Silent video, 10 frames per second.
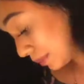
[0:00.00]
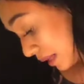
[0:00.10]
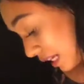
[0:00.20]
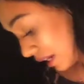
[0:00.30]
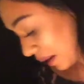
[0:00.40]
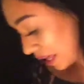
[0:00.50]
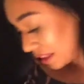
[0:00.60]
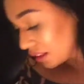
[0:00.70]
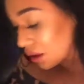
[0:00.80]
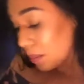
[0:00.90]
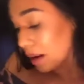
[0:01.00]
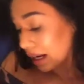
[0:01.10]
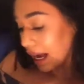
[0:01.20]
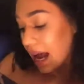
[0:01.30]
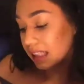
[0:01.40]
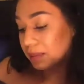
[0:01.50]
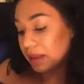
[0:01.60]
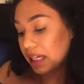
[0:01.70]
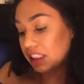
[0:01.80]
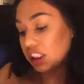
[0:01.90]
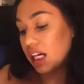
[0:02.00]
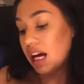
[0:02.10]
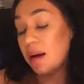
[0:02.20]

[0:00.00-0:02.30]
But anyway, the little punk ass bitch